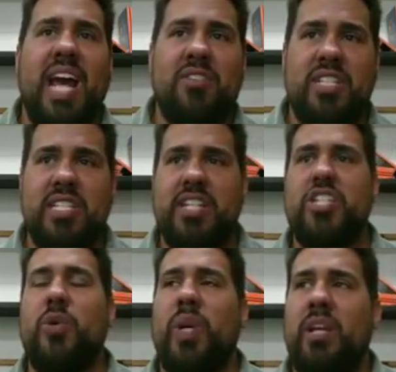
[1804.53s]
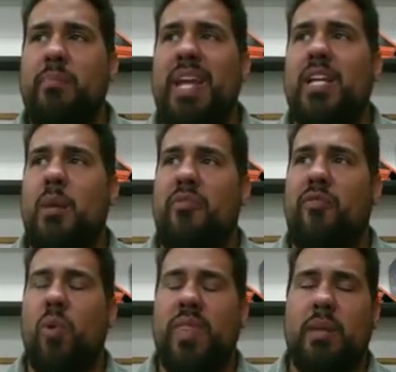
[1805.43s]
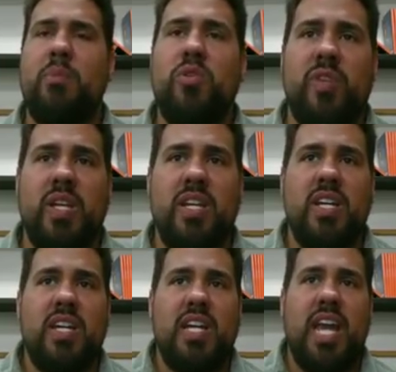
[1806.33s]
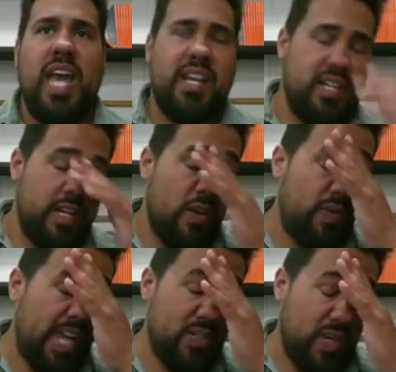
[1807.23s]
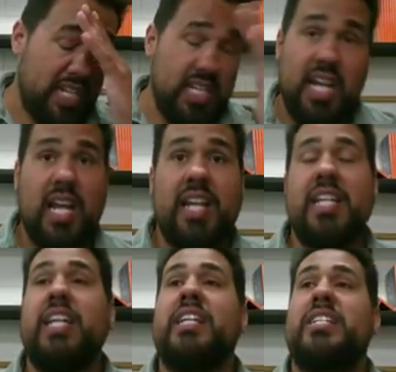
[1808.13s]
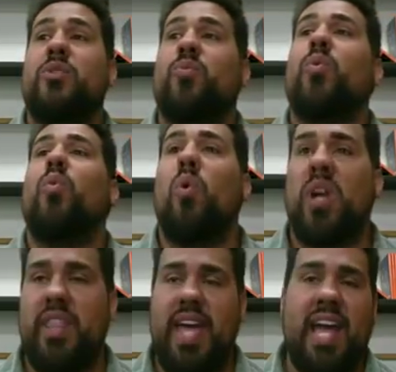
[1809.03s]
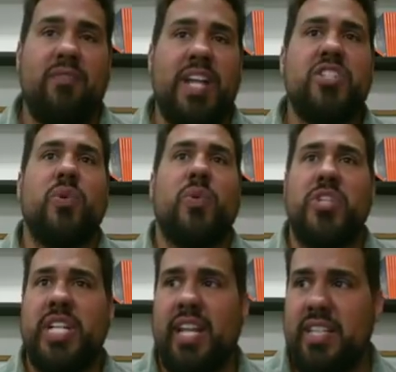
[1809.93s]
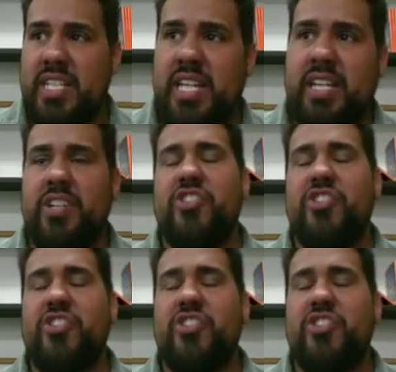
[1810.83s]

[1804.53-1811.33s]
houses and doing makeup for their movie. And, that's when I needed to reward that, right? So she got the Taken